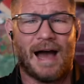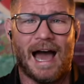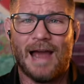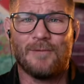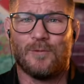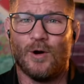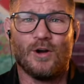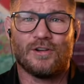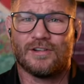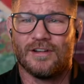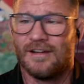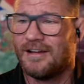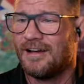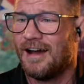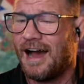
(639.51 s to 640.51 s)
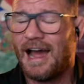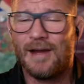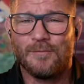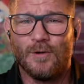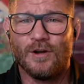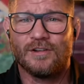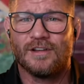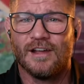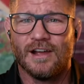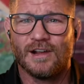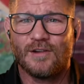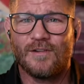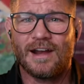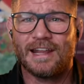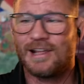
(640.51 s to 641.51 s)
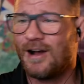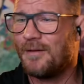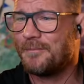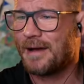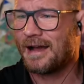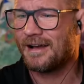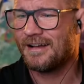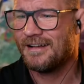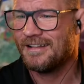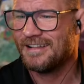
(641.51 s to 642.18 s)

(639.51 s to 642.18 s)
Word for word: I would. I would. Karate Combat.